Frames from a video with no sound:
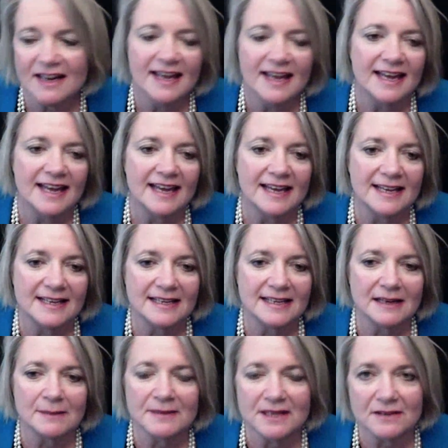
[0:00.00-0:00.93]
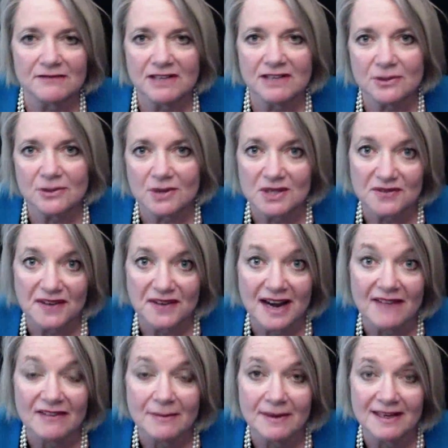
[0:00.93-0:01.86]
and it'll be a resource for
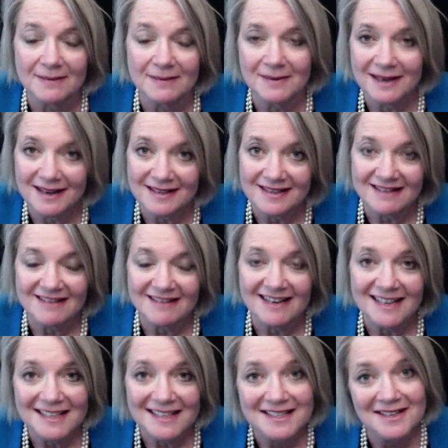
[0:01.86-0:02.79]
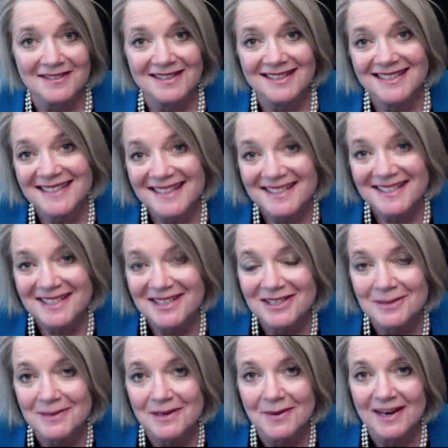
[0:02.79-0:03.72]
everybody because there is no such thing as a
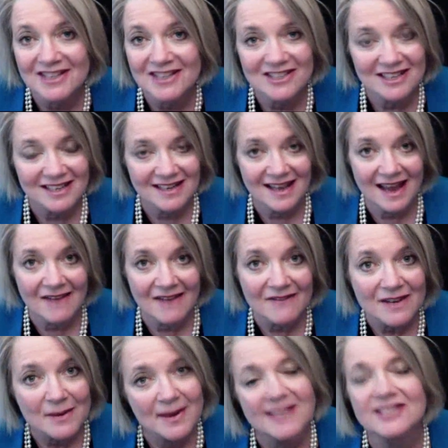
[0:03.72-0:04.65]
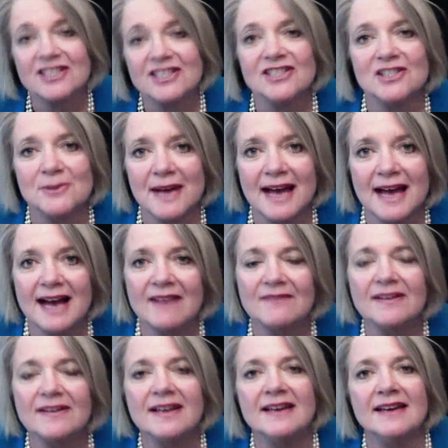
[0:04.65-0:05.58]
stupid question. And every question you
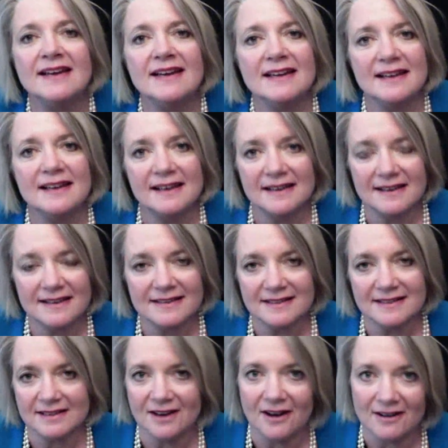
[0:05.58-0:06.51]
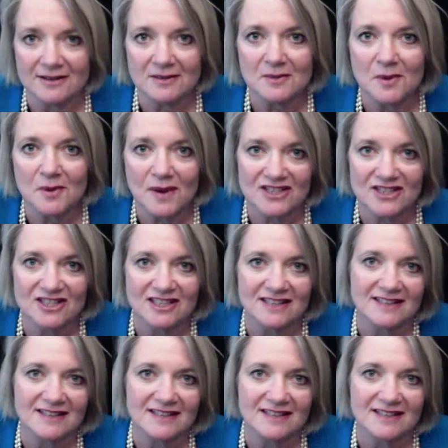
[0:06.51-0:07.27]
have is an awesome question.